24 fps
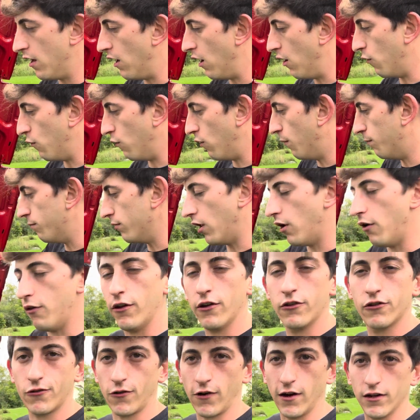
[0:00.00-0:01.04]
we'll blow
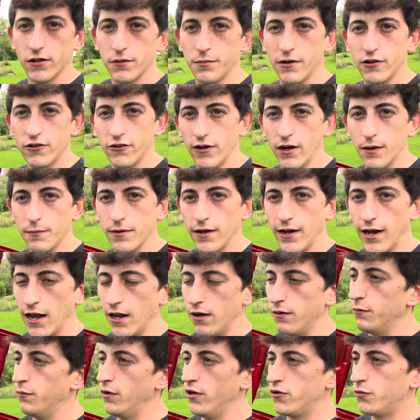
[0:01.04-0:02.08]
this transmission up
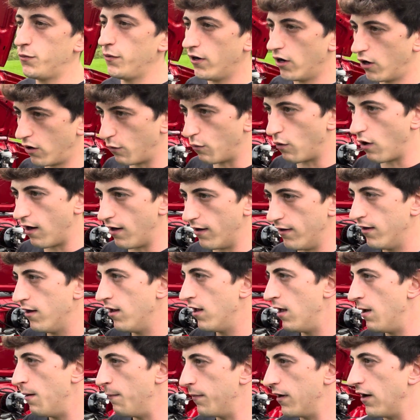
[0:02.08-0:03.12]
again, which we don't want.
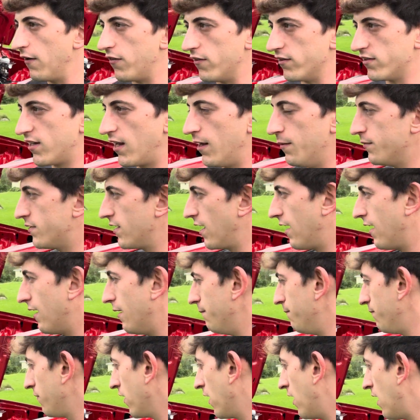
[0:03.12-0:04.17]
But at the same
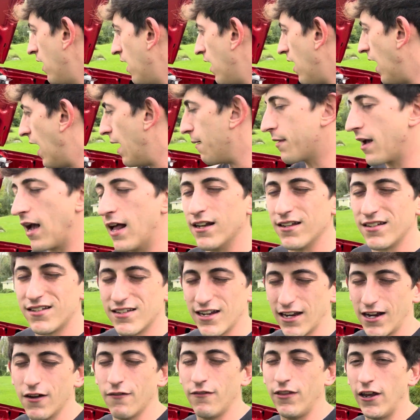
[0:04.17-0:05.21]
time, I'm kind of
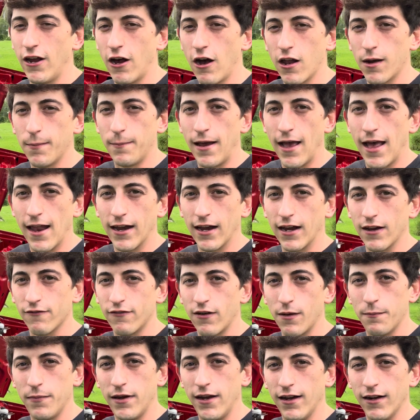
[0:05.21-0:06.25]
sick of the automatic, if
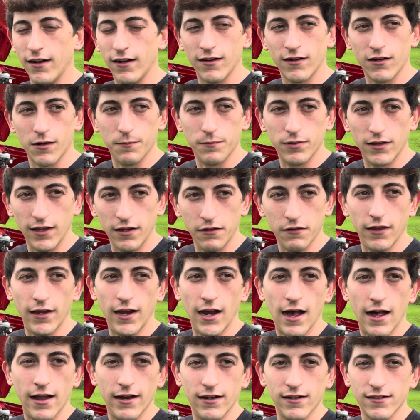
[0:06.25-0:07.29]
I'm being completely
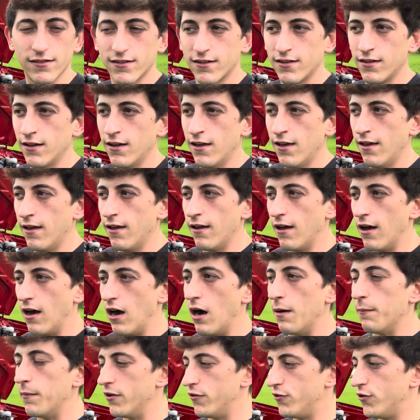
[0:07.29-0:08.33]
honest.
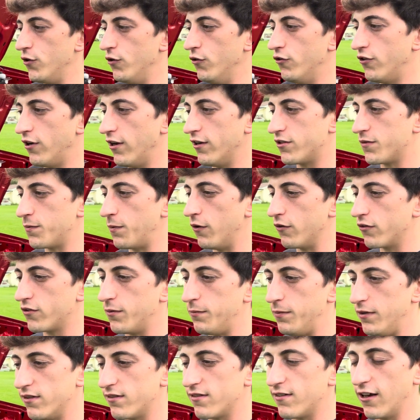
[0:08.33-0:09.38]
A 2J is supposed to
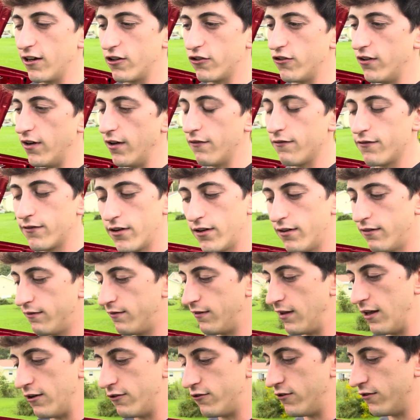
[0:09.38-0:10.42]
be stick shift.
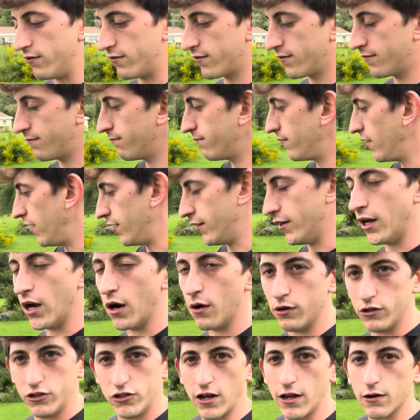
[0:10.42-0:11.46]
That's just, you know,
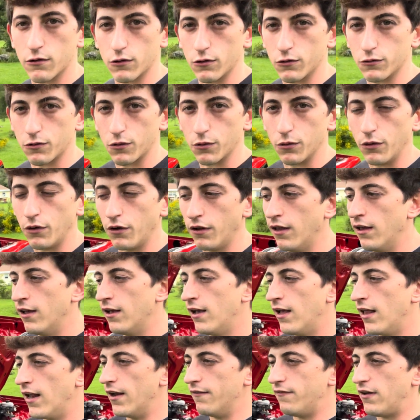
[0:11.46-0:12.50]
a general rule.
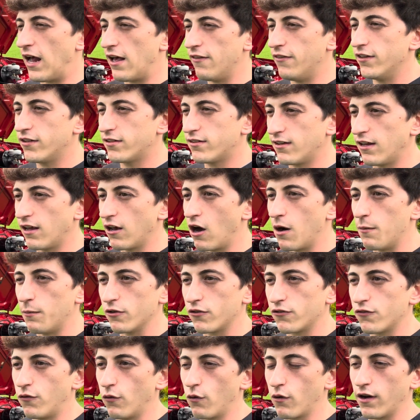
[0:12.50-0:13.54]
I've had this thing
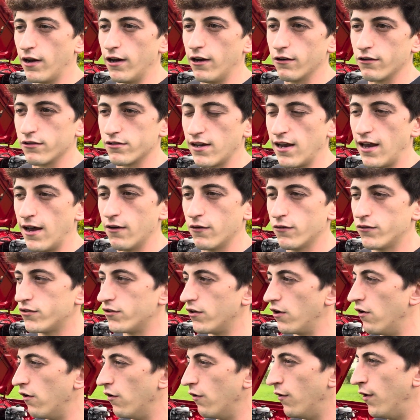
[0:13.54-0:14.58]
almost 4 years now,
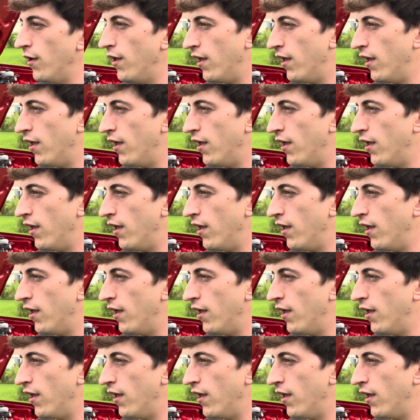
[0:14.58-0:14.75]
so